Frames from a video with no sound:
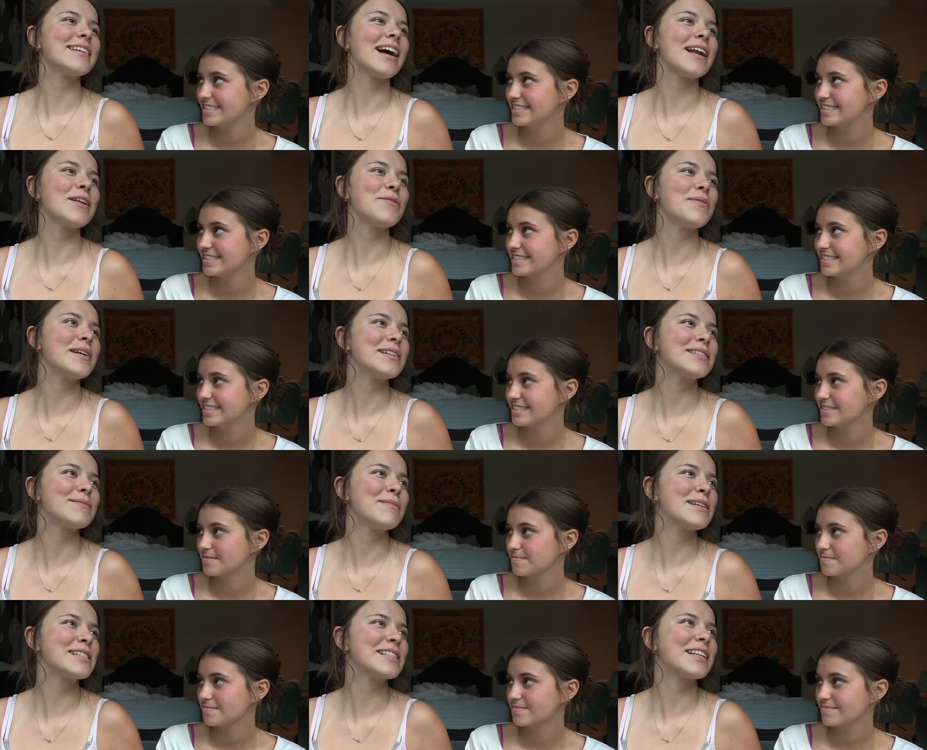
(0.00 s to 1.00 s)
Speaker 1: tiny waist
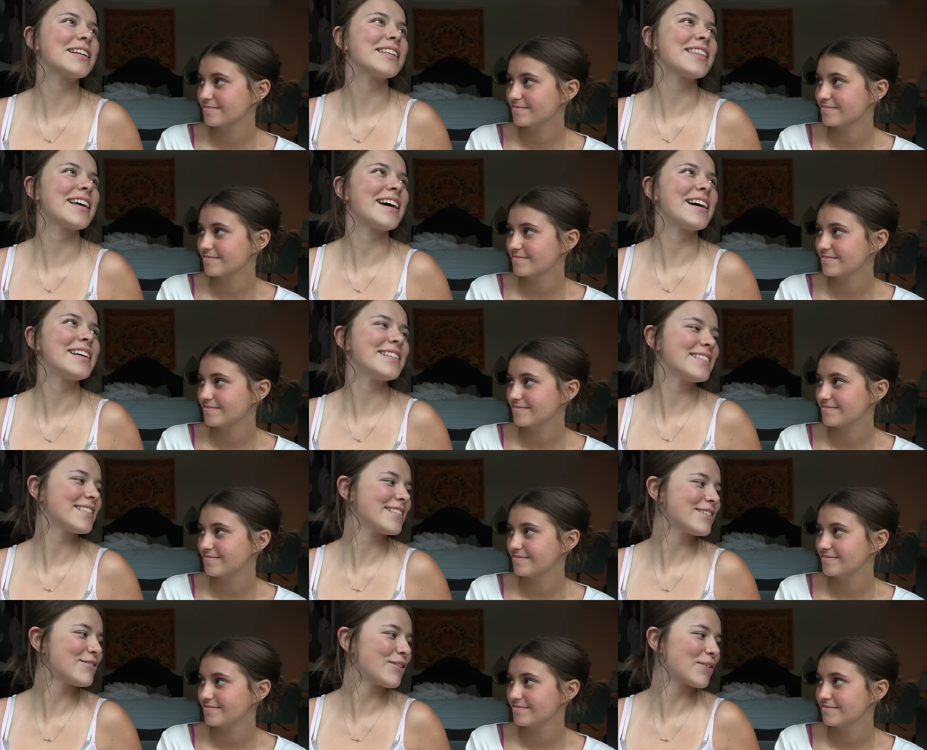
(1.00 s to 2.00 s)
and my
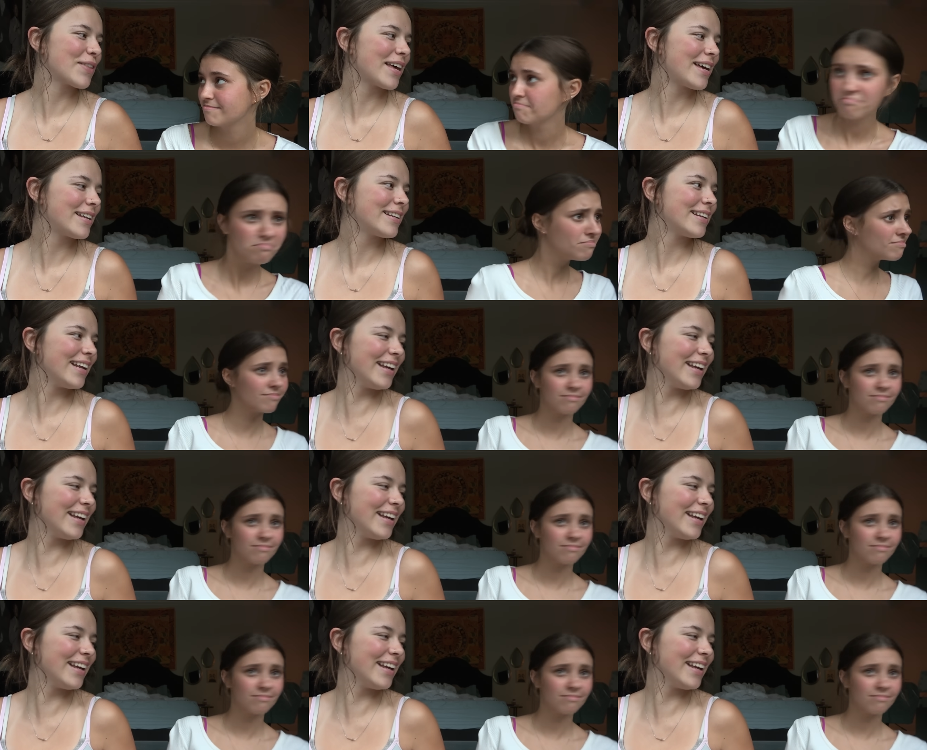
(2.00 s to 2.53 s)
thighs. You know that.